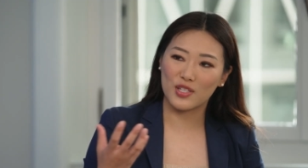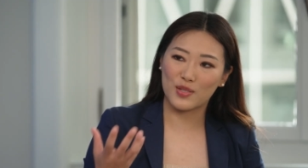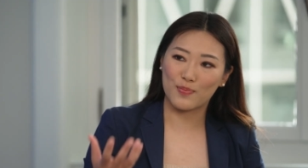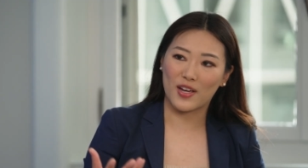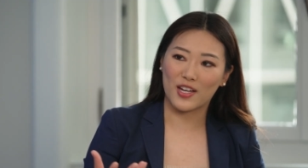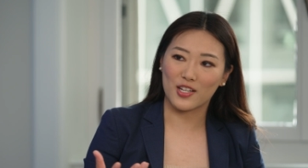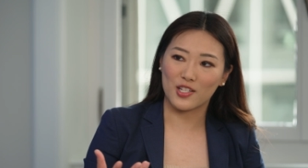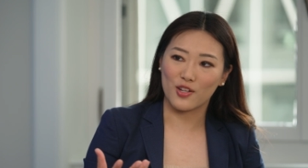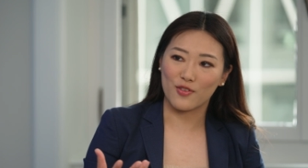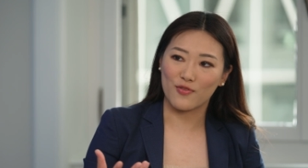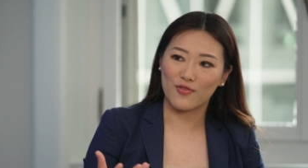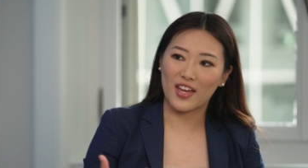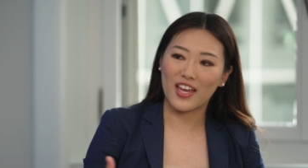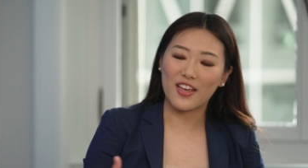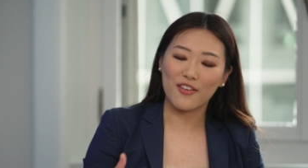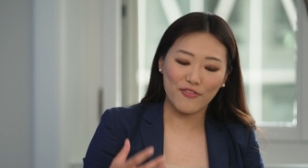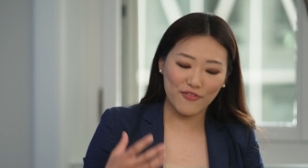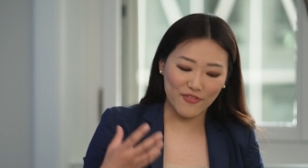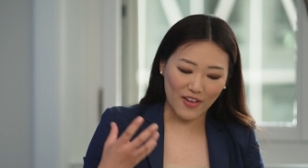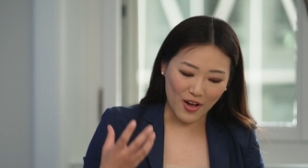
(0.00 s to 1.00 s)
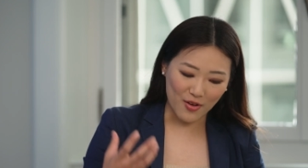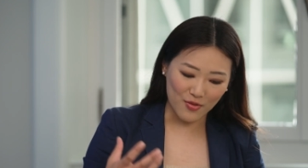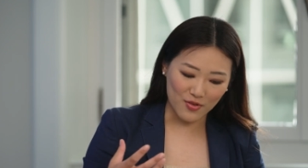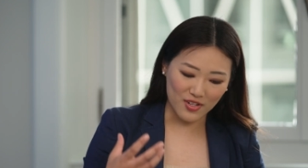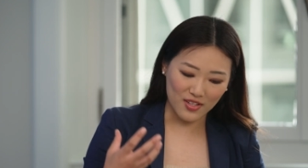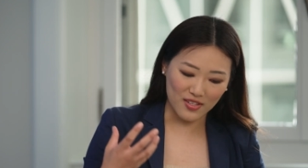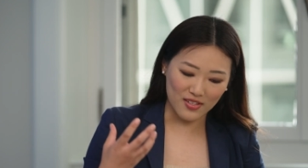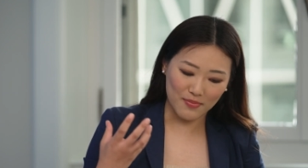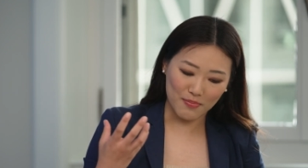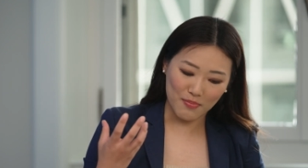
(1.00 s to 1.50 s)
perspective, a
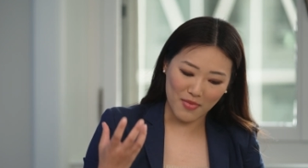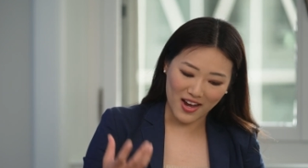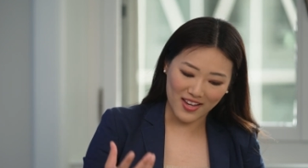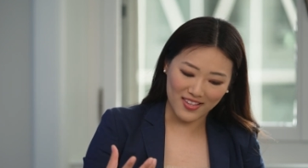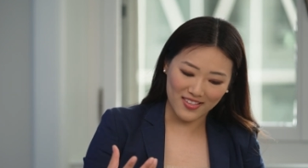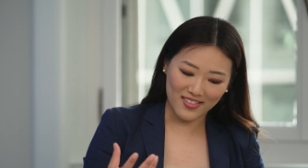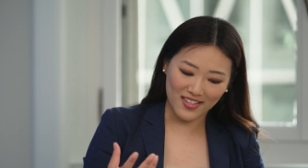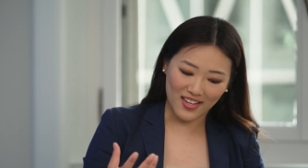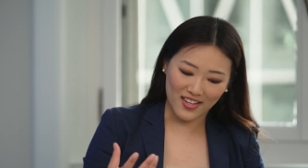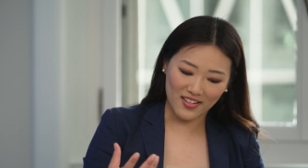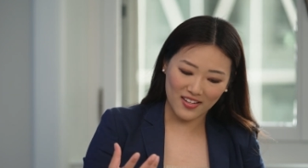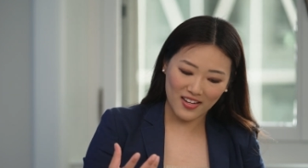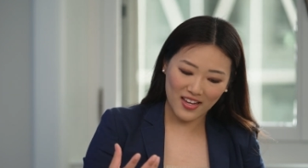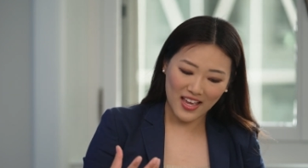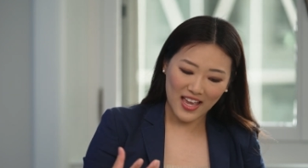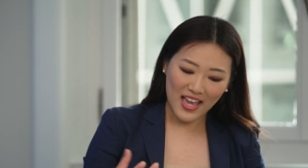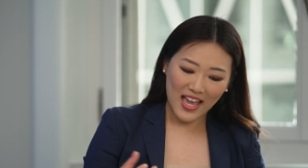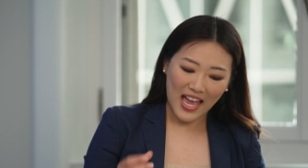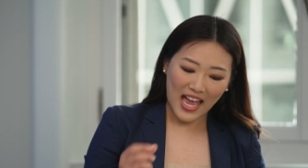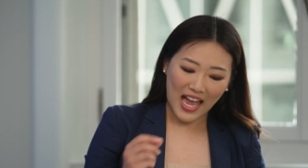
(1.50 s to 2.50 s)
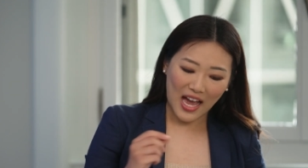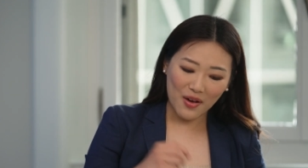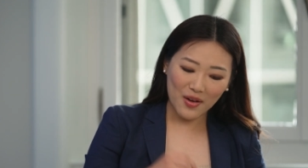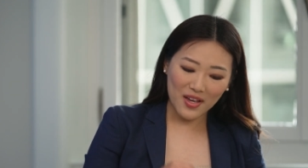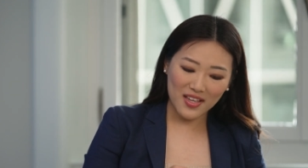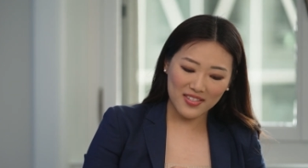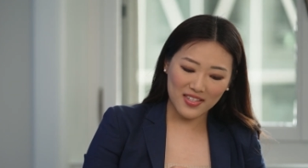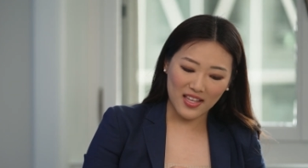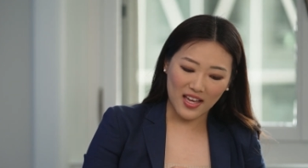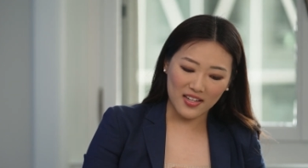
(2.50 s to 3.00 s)
founder's mindset. How
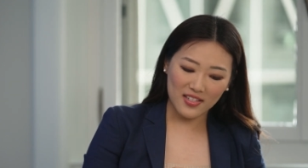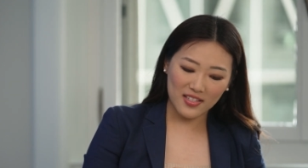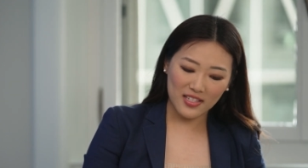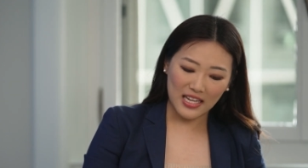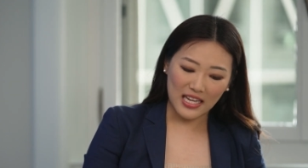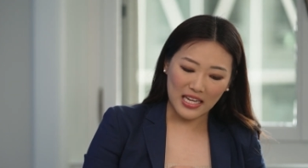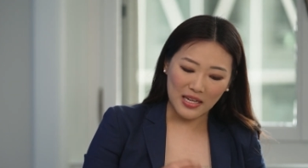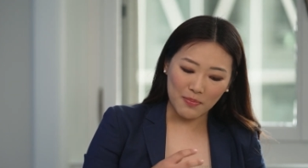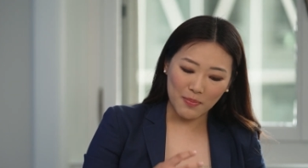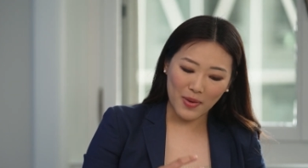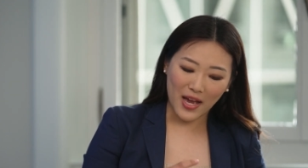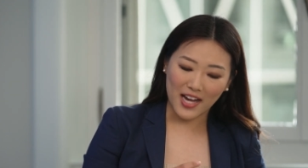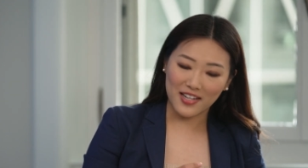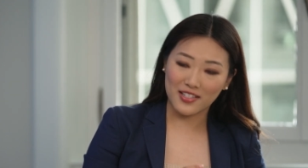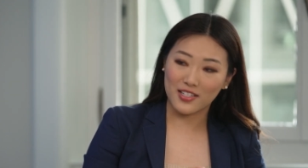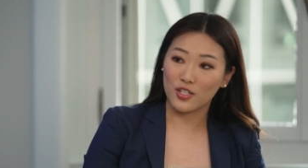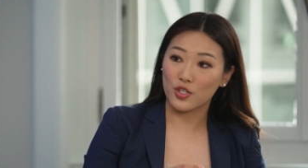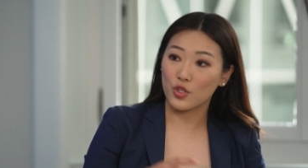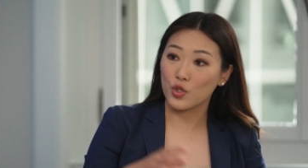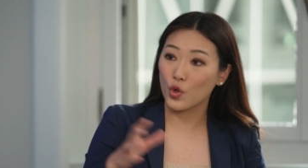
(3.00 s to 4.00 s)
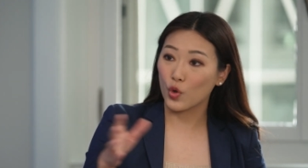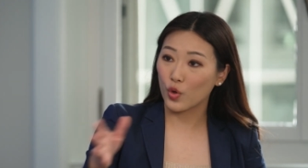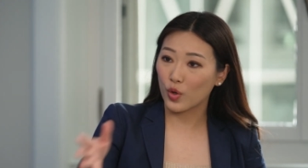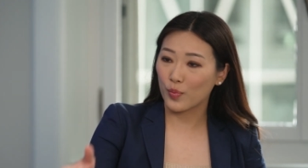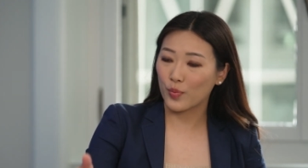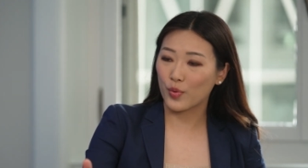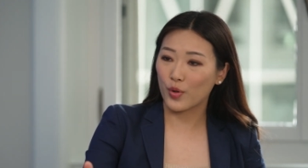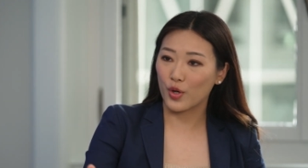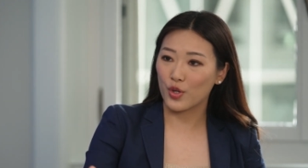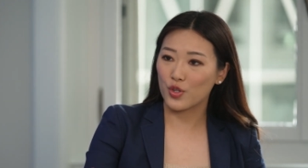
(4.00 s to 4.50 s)
has that impacted your
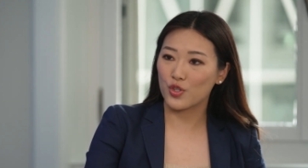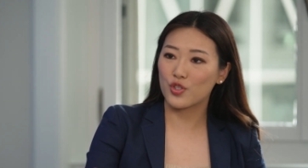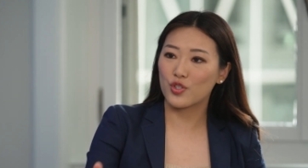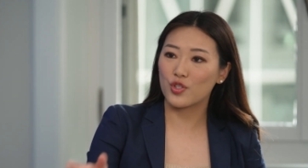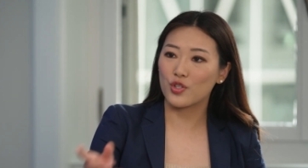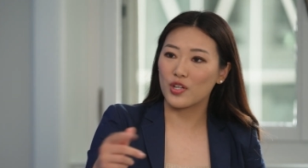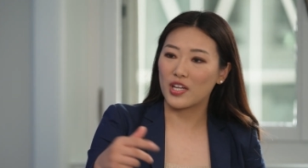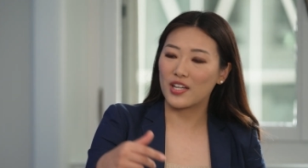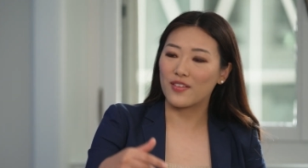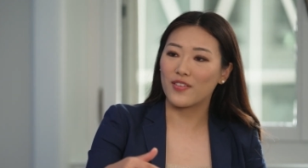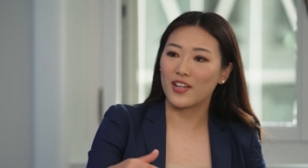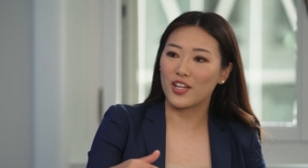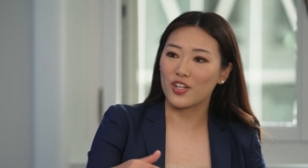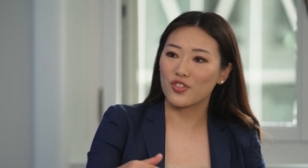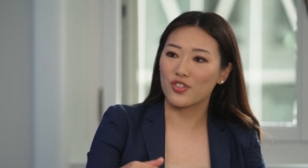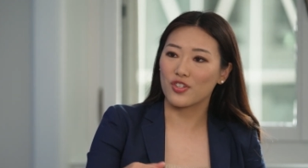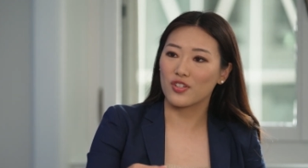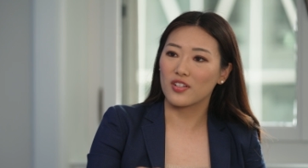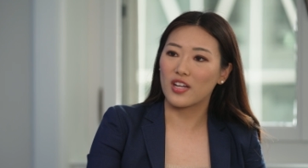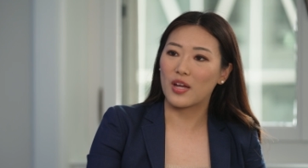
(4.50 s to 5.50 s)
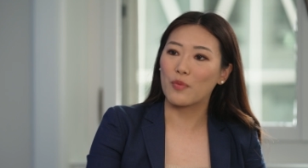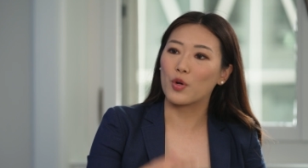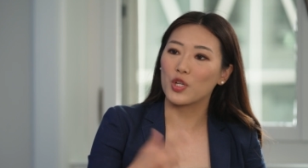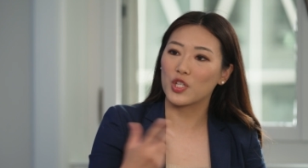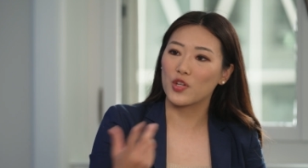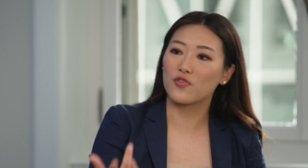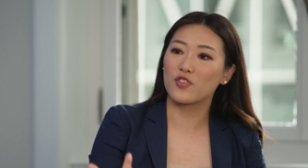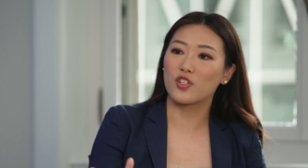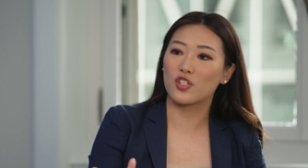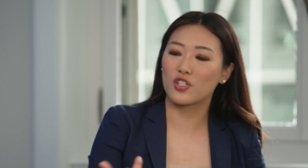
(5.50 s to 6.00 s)
approach to innovation and what
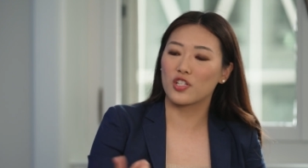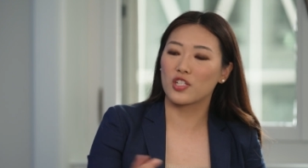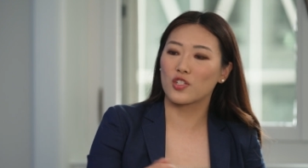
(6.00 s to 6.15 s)
you've just